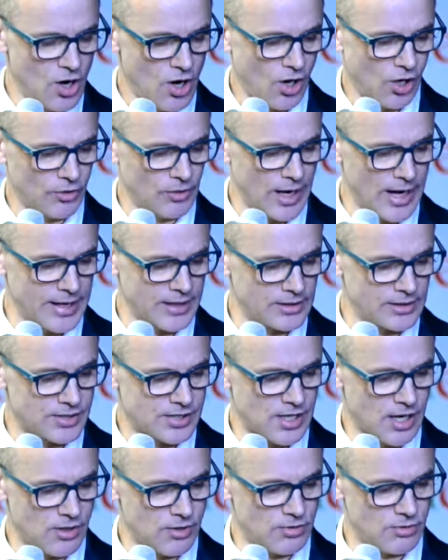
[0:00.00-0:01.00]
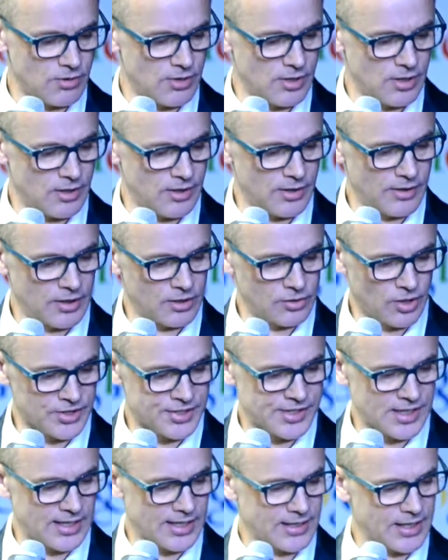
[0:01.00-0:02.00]
All right, so
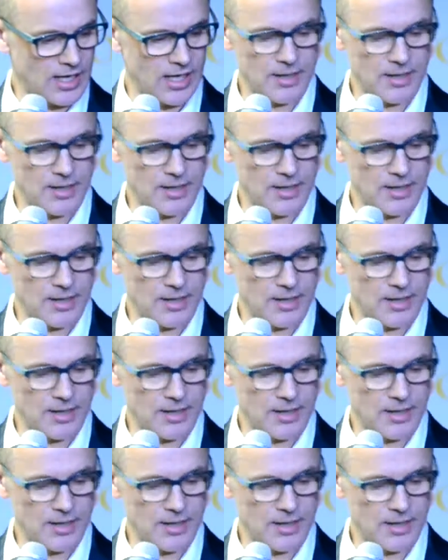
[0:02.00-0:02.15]
cross-sell and